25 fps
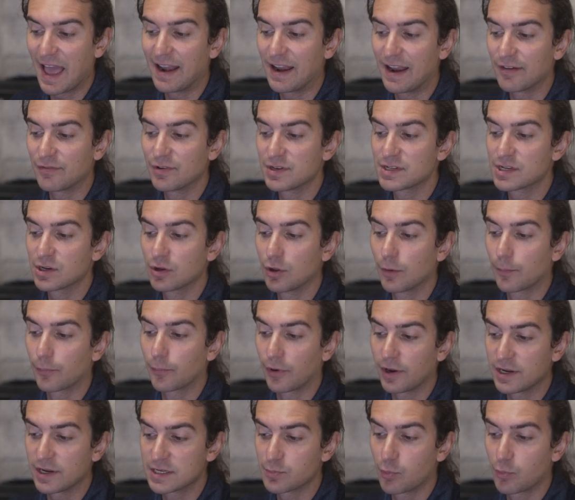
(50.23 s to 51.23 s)
at every single
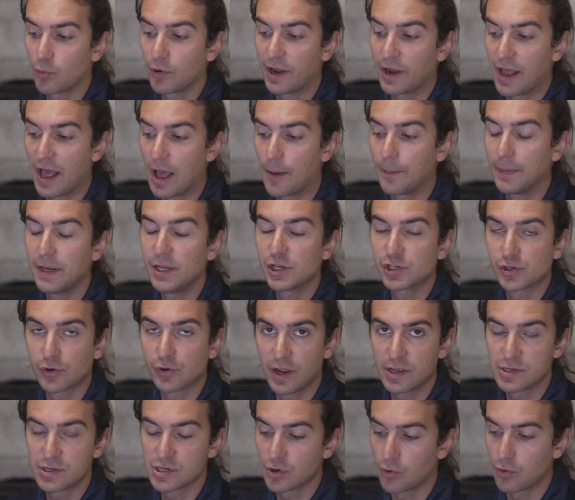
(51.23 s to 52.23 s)
price point how many
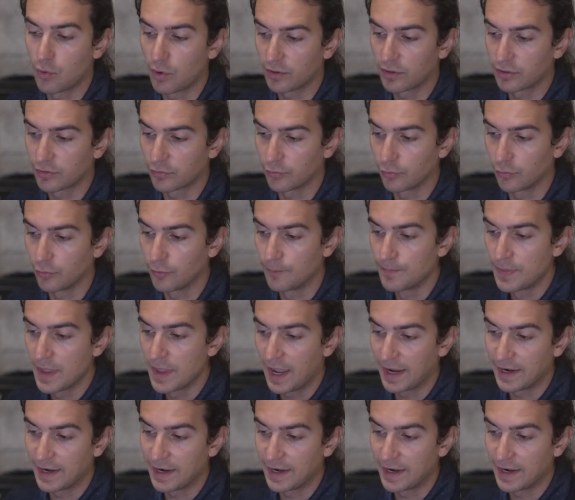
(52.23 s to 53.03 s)
trades are going through